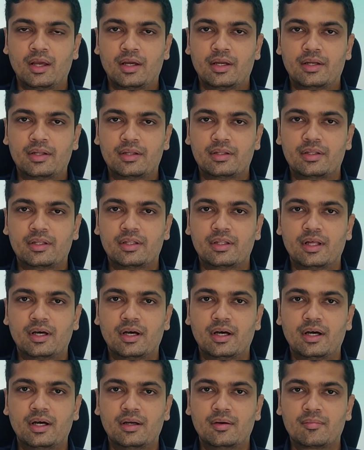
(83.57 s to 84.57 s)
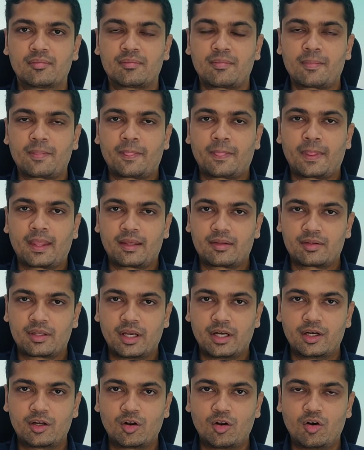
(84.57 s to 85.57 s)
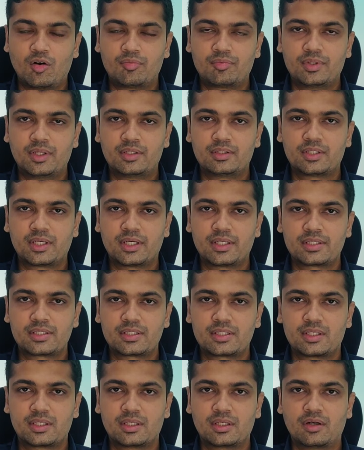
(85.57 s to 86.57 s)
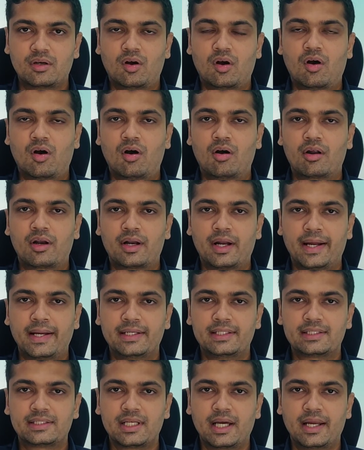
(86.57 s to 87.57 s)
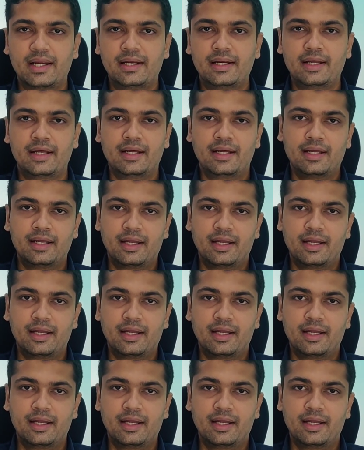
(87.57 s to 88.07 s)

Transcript: It is in the center of the chest or right side